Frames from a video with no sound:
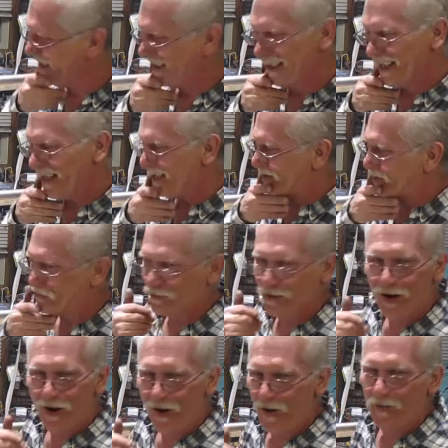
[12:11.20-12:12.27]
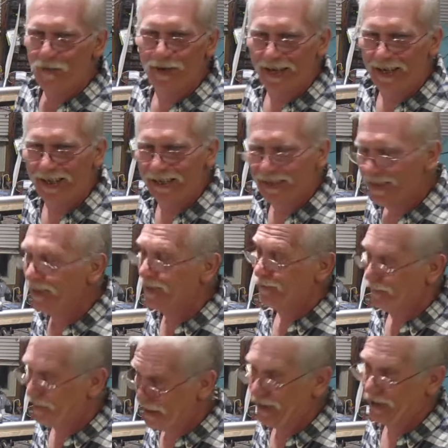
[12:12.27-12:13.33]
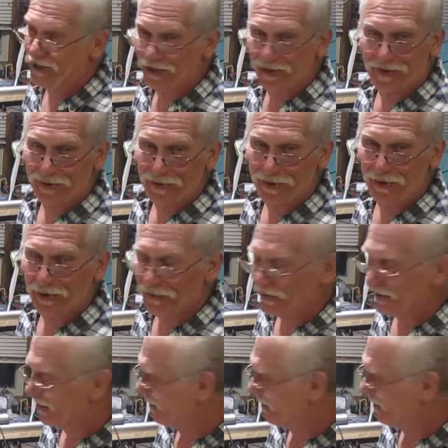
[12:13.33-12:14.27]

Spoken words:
That's wrong, man. But it's the truth.